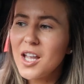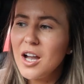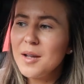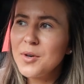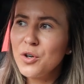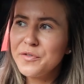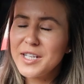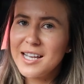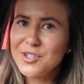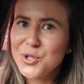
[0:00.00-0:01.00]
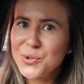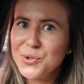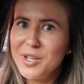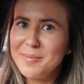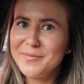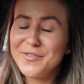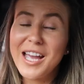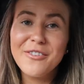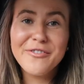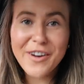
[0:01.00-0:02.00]
I'm off now to
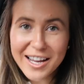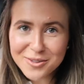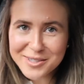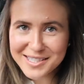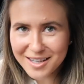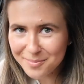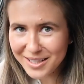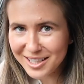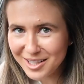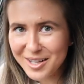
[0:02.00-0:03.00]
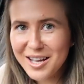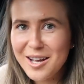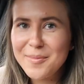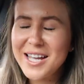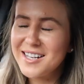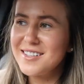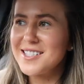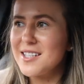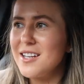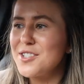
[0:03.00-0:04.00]
our final design meeting at our
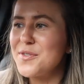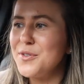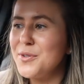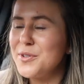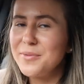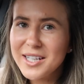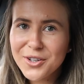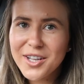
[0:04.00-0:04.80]
designers for the reno.